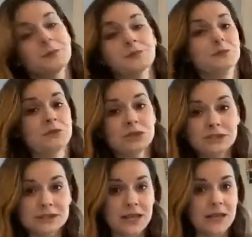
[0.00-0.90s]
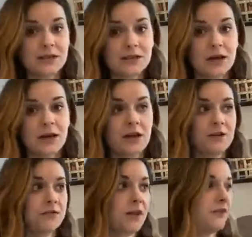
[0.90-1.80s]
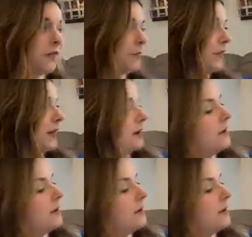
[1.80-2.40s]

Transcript: I'm just saying, you got a lot of fluff up there.